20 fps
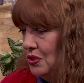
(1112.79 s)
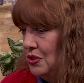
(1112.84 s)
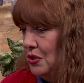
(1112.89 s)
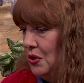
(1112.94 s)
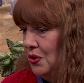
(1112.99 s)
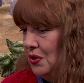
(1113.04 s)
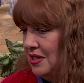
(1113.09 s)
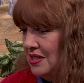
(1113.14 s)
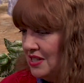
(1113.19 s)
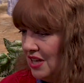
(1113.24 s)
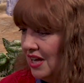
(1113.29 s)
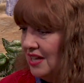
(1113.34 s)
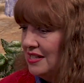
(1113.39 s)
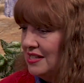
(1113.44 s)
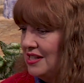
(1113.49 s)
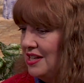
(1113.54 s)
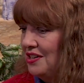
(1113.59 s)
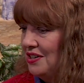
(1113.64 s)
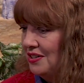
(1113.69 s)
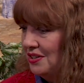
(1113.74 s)
So as long
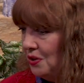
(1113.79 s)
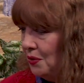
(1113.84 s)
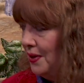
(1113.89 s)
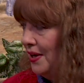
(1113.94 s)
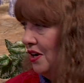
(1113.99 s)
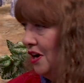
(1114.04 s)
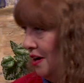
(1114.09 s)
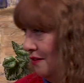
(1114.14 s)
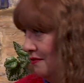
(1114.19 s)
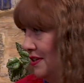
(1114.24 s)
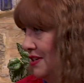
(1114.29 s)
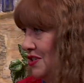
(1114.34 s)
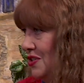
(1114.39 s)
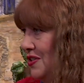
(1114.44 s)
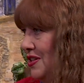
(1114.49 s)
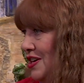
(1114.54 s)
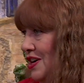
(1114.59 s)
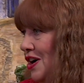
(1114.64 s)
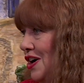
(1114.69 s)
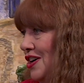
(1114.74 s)
as they're going off into
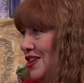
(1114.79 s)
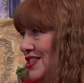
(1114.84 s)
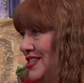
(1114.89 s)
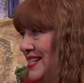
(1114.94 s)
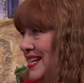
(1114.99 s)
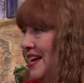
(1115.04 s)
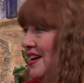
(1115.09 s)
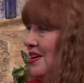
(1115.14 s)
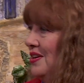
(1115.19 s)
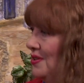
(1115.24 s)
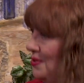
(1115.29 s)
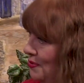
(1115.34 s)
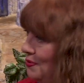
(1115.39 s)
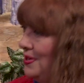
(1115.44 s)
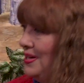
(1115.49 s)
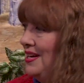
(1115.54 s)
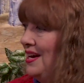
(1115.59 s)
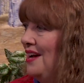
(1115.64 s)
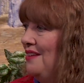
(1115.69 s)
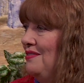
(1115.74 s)
the arts,
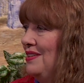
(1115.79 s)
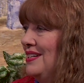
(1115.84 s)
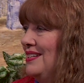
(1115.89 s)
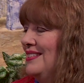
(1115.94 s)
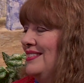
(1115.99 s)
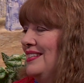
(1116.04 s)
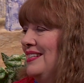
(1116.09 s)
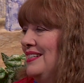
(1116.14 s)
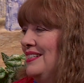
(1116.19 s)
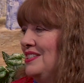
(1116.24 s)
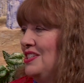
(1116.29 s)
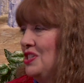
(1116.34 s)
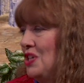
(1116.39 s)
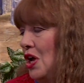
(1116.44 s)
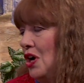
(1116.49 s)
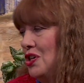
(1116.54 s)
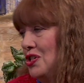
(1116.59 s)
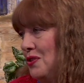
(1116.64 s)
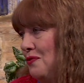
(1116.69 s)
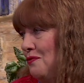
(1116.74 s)
we have a
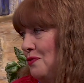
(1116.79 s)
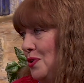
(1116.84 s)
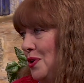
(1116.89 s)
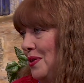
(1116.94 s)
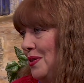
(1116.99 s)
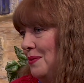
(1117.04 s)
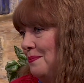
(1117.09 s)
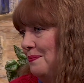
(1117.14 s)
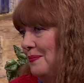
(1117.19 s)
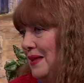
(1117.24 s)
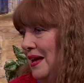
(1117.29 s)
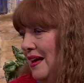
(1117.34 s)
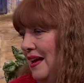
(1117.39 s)
scholarship for them.